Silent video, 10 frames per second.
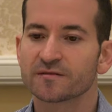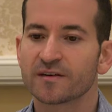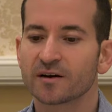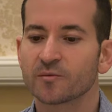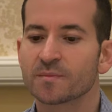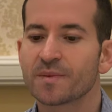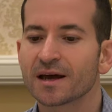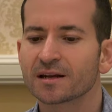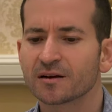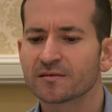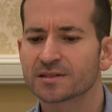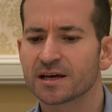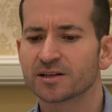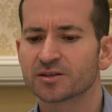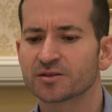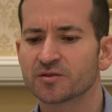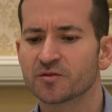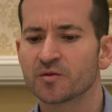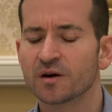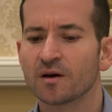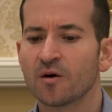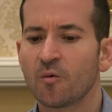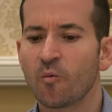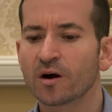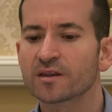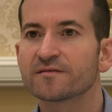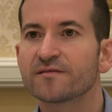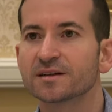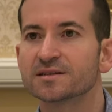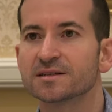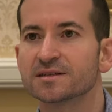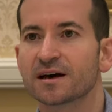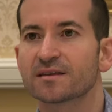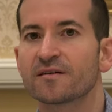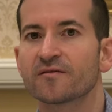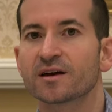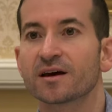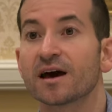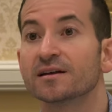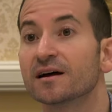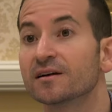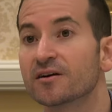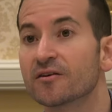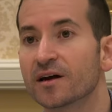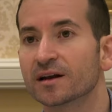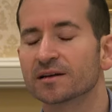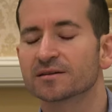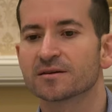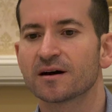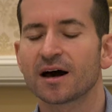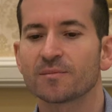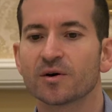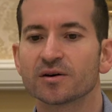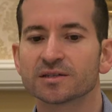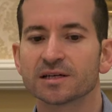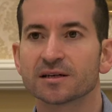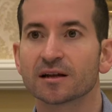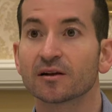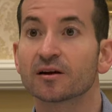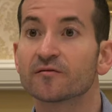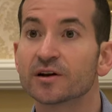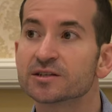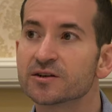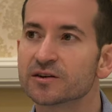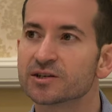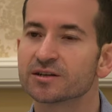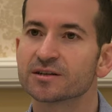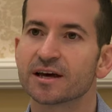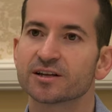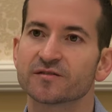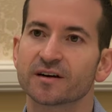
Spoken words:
the fund, we paid a lot of attention to what the funds in South Africa had done correctly. So I personally did a lot of research into hedge